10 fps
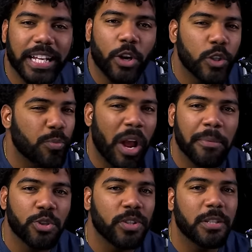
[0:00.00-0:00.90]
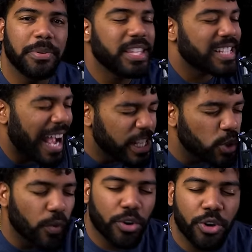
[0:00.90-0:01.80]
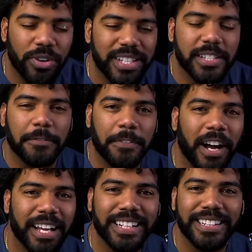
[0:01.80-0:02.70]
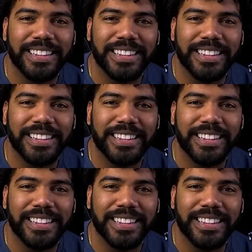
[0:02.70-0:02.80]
that Coach Prime was going to be this high school recruiting savant,